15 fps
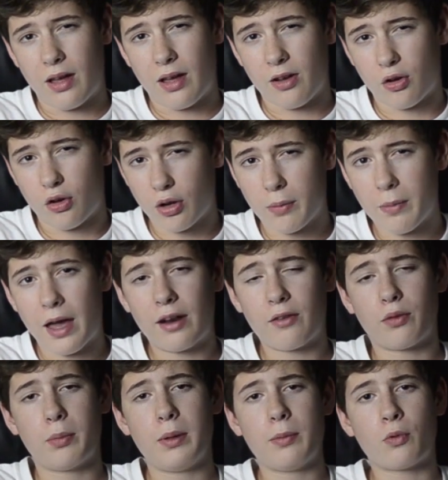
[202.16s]
a good amount
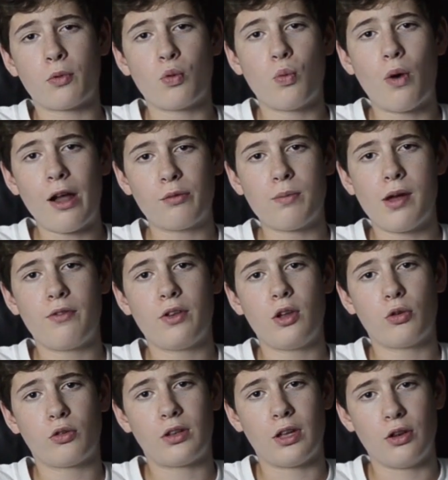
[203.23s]
of the people who watch my
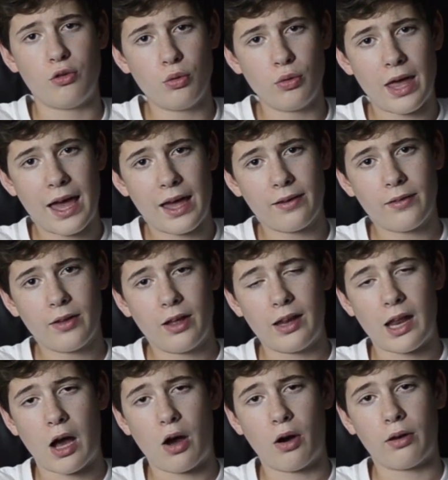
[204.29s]
videos can do that.
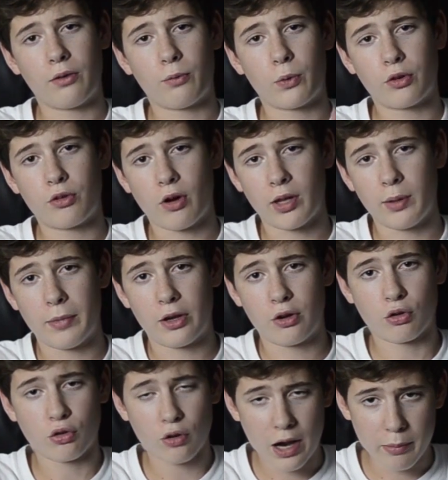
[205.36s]
Now, if we're talking about
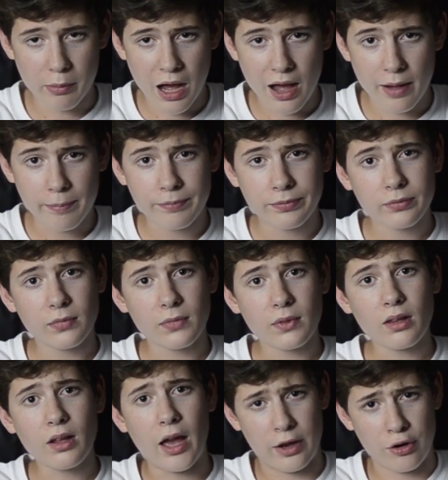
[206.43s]
your grandma,
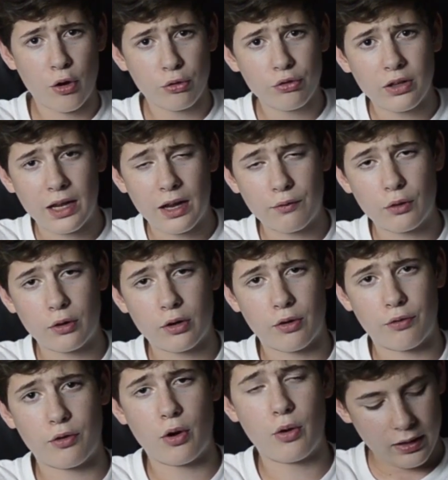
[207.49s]
I know she can't root her
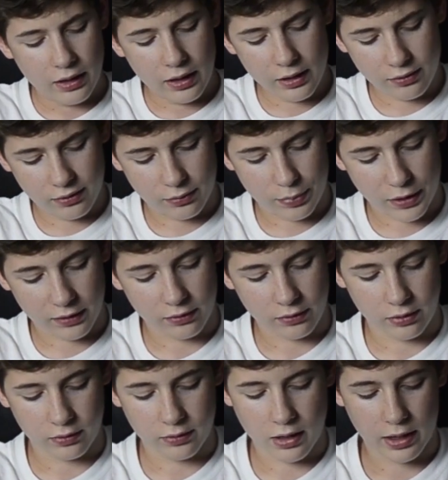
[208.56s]
phone. It's
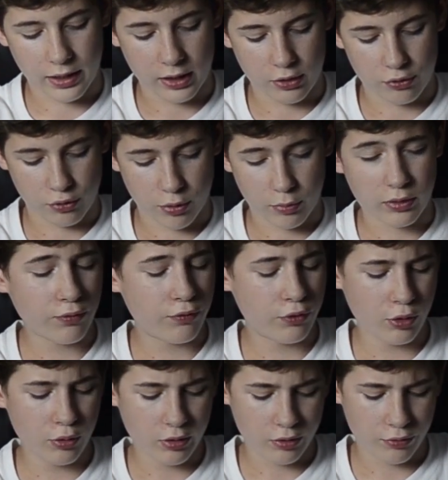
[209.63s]
basically stock Android with a
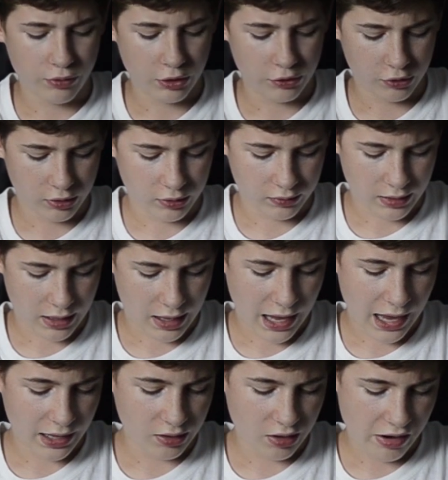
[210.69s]
few little features
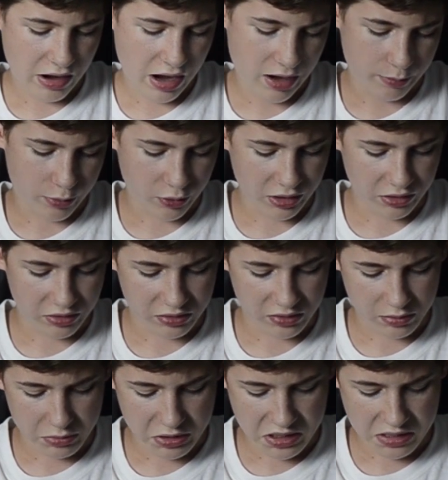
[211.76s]
that are kind of pointless
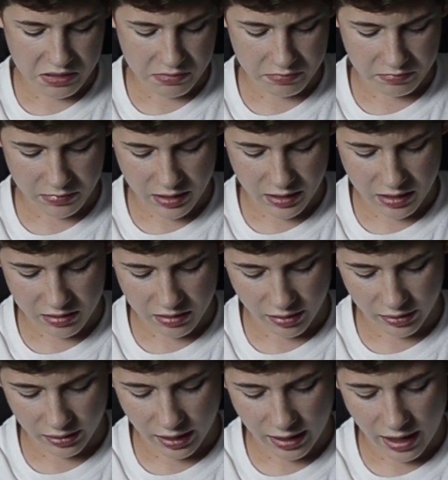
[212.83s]
to me and
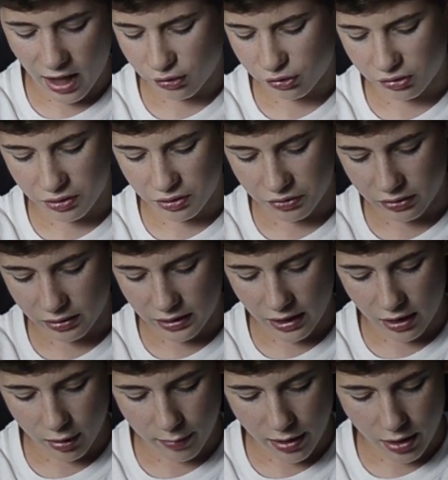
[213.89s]
nothing I actually really
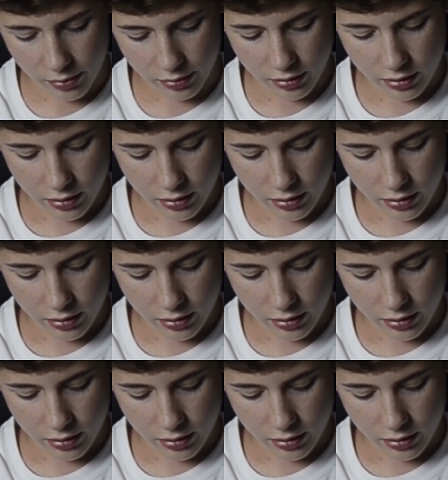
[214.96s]
care about.